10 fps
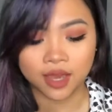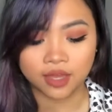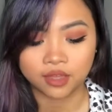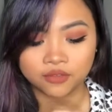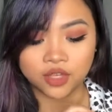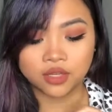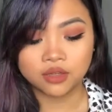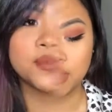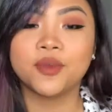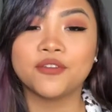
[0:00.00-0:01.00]
I love it.
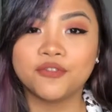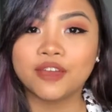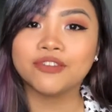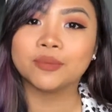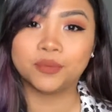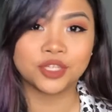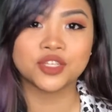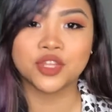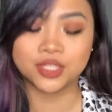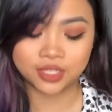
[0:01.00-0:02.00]
Blush, my favorite blush
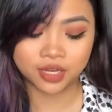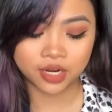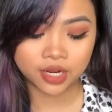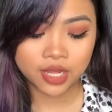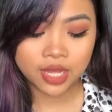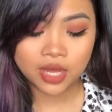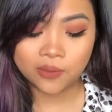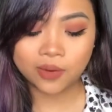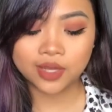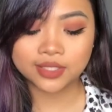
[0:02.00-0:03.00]
this year
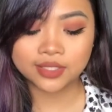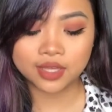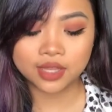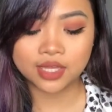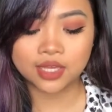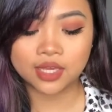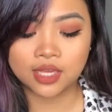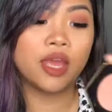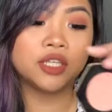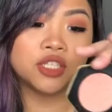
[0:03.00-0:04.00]
was
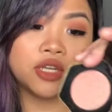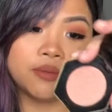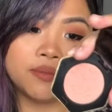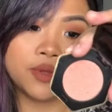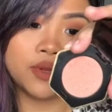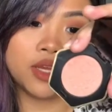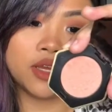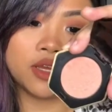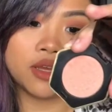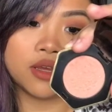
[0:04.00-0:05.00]
the H&M
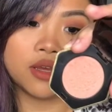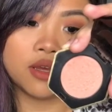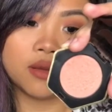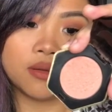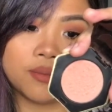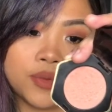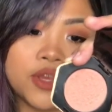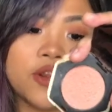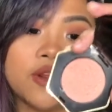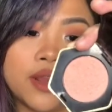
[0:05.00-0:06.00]
Beauty
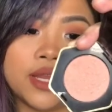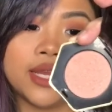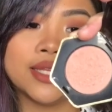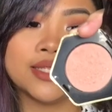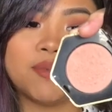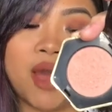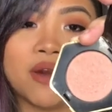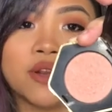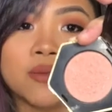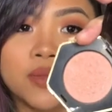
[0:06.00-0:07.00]
Pure Radiance
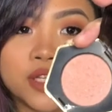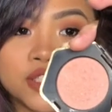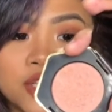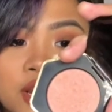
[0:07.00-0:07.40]
Powder Blusher